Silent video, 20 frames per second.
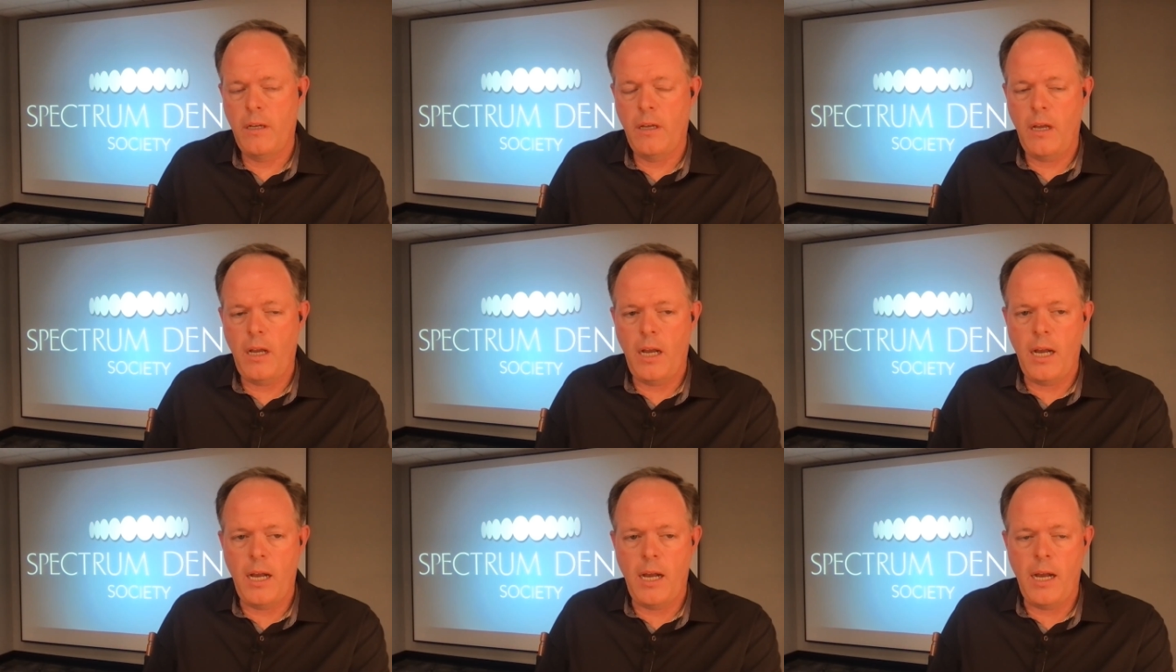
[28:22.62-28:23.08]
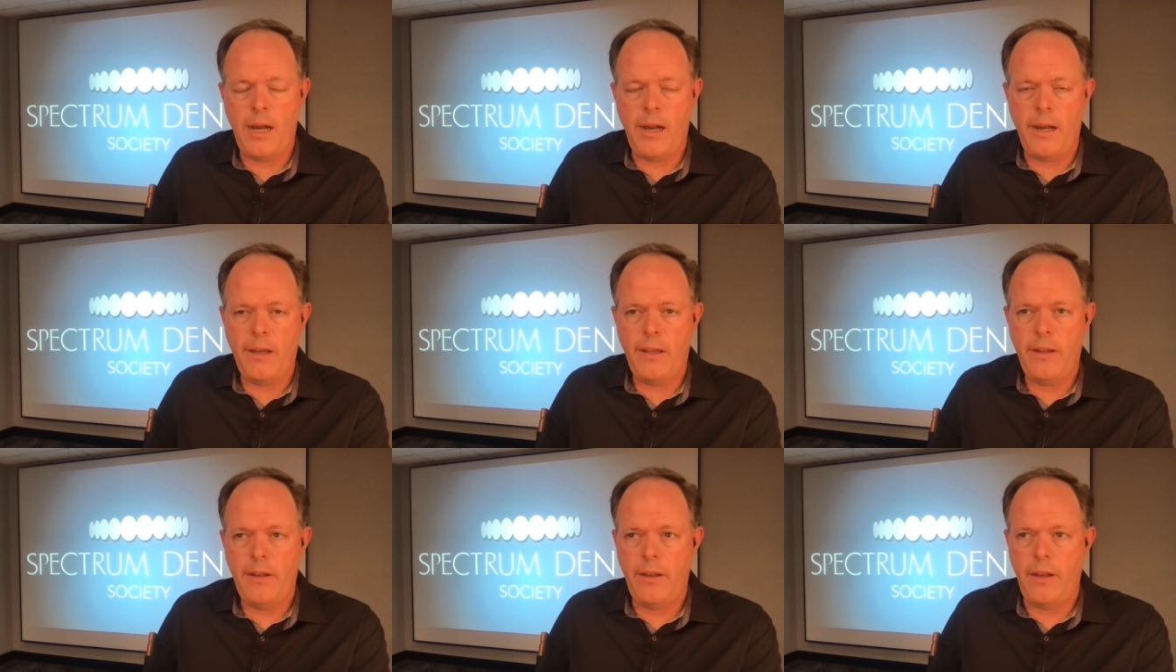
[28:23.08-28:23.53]

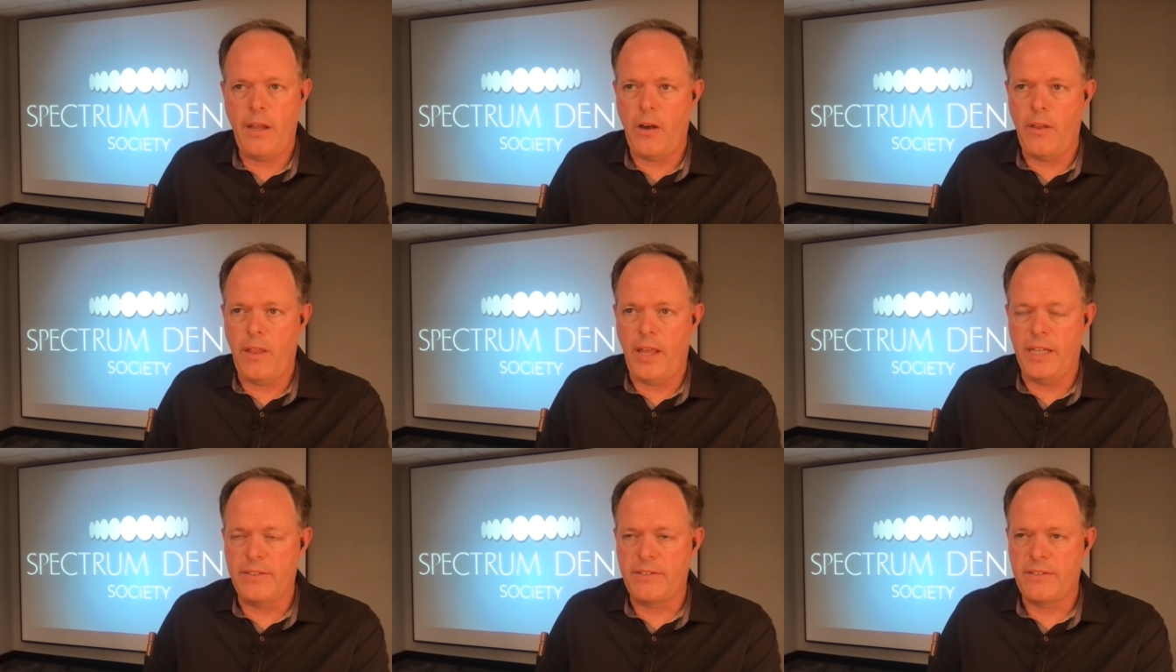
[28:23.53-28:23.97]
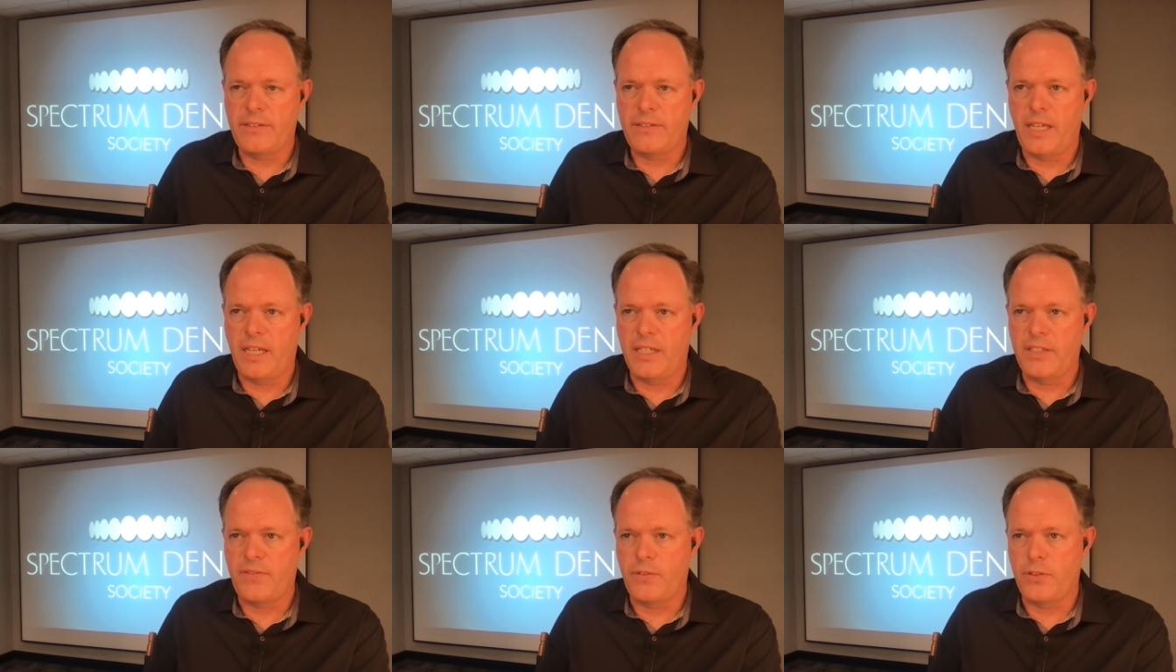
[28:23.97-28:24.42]
No,
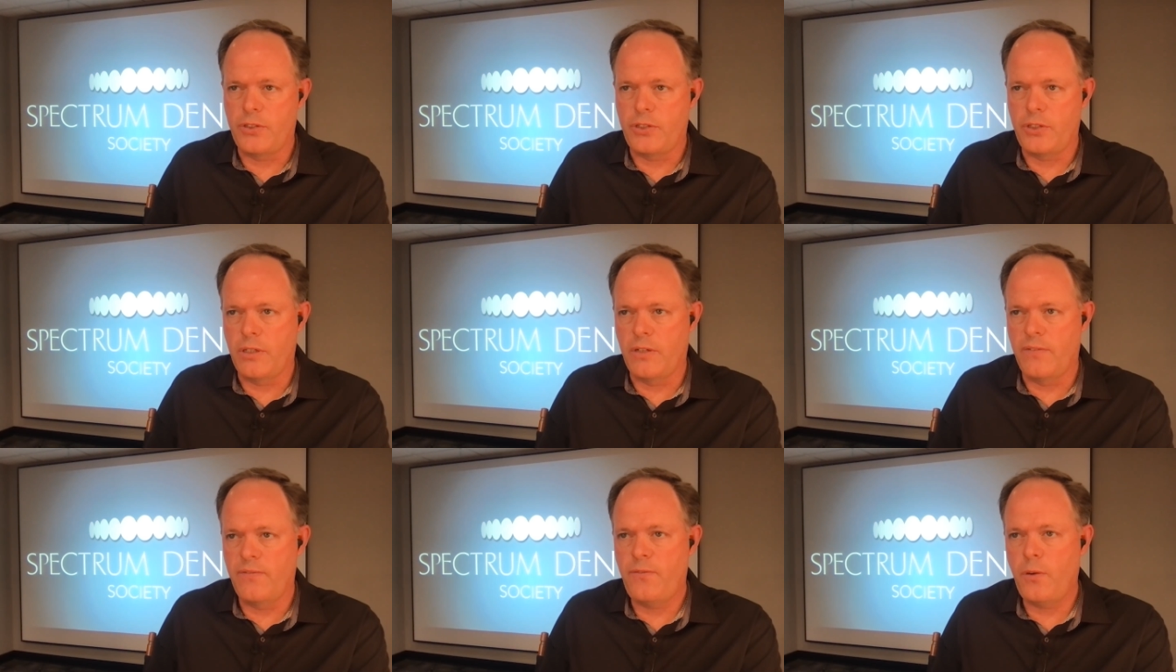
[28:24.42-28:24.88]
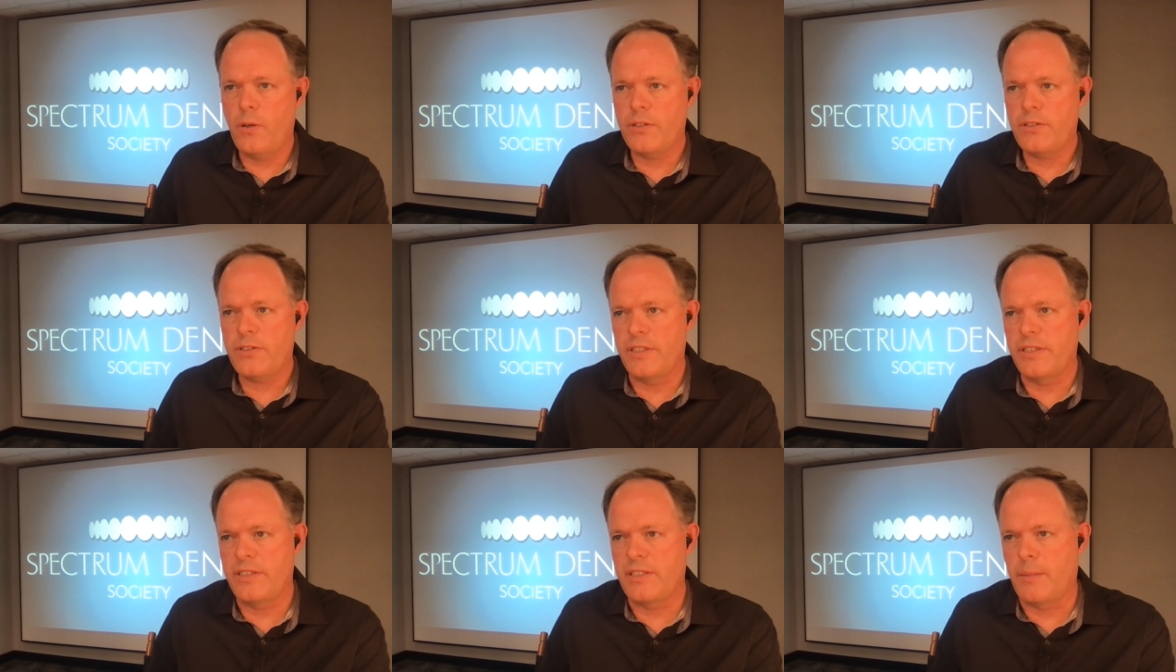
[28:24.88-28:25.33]
that's for sure.
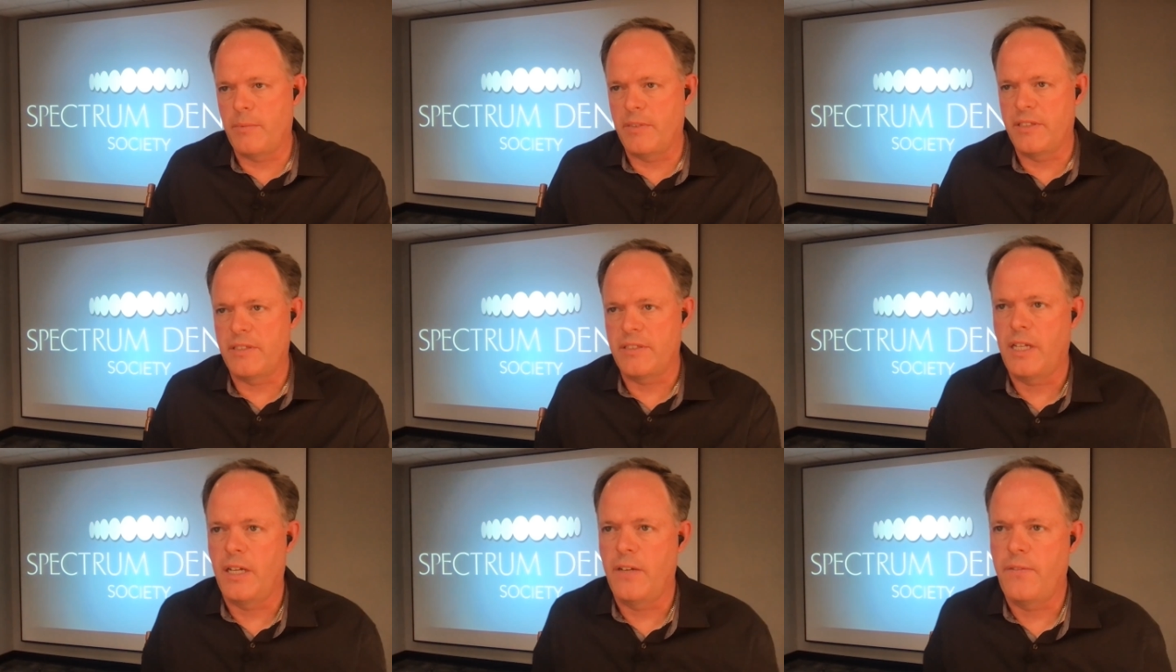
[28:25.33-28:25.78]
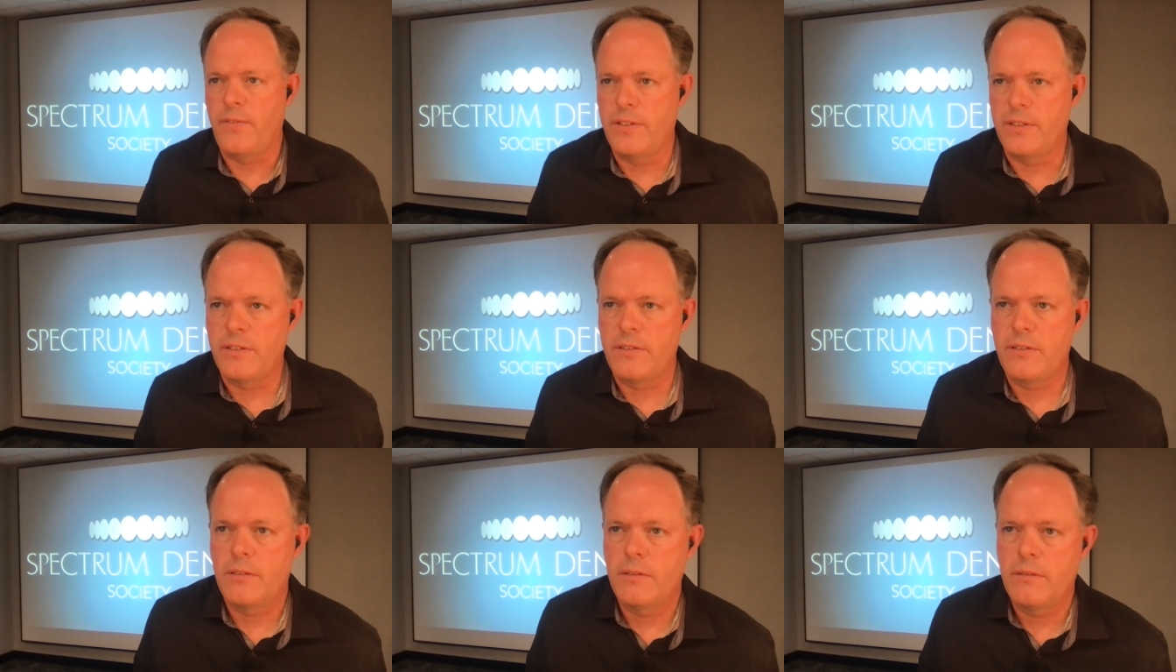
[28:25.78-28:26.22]
Unfortunately, some of the stuff
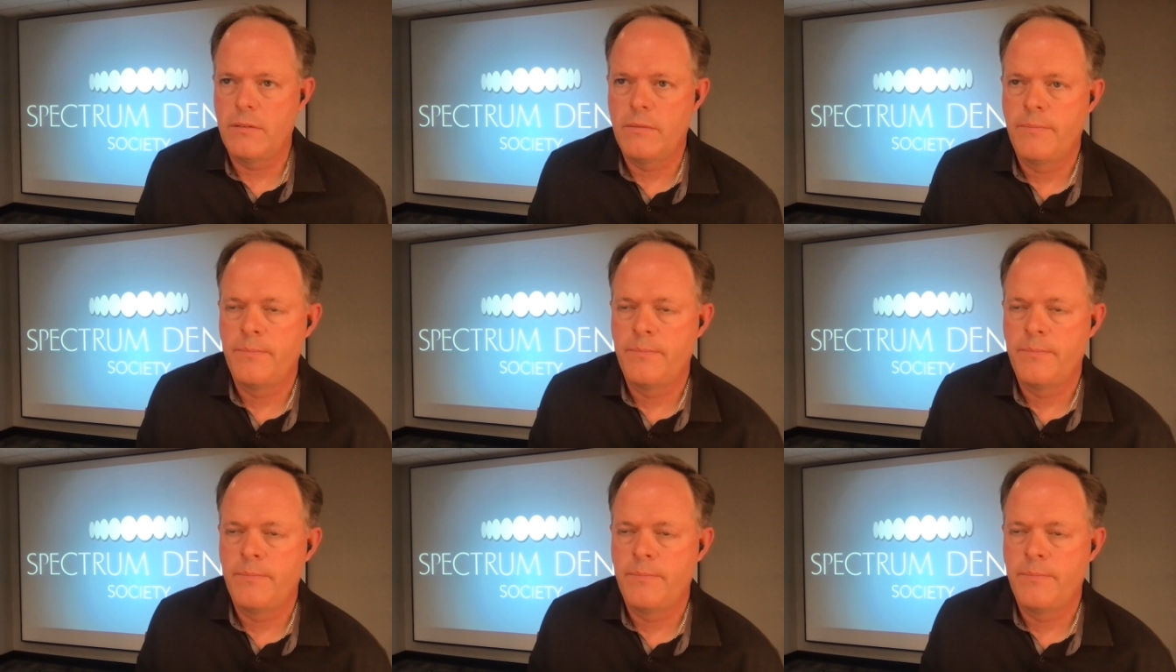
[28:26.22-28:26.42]
has